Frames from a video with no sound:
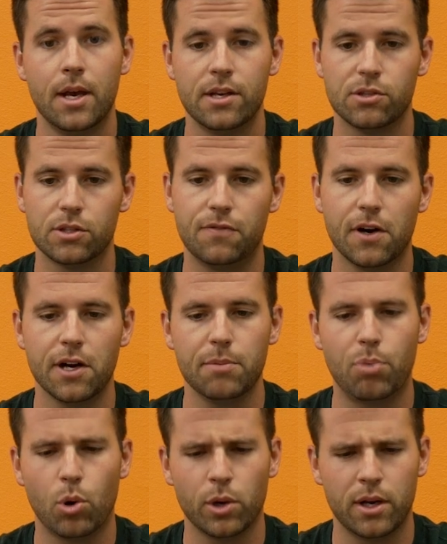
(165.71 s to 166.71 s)
So it's very
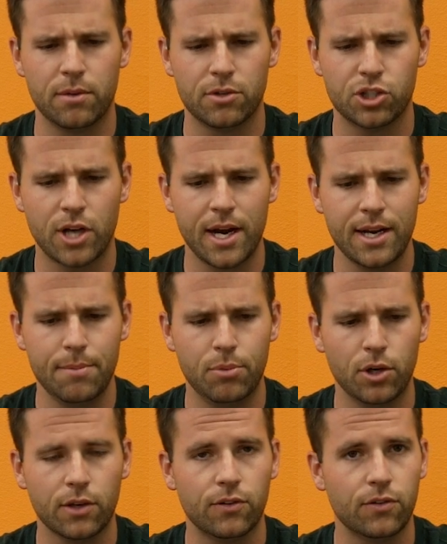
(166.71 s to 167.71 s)
important. Shiny
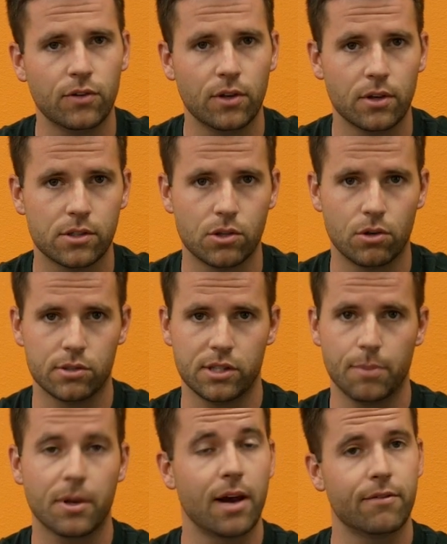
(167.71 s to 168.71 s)
books, so
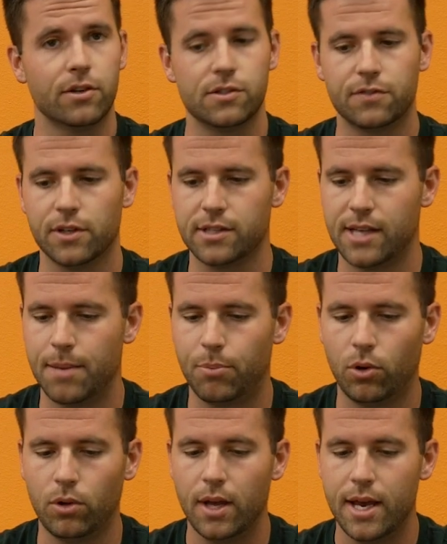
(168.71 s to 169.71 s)
slipcovers, for
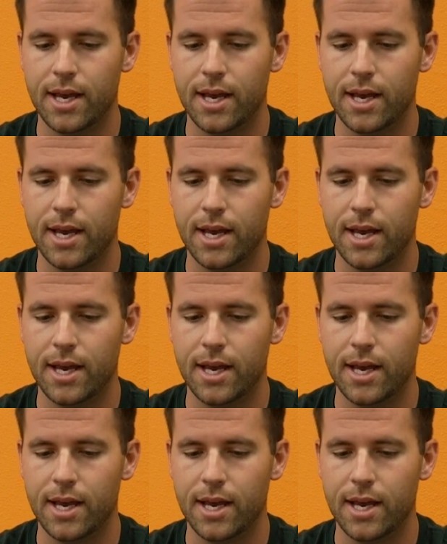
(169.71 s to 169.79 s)
example,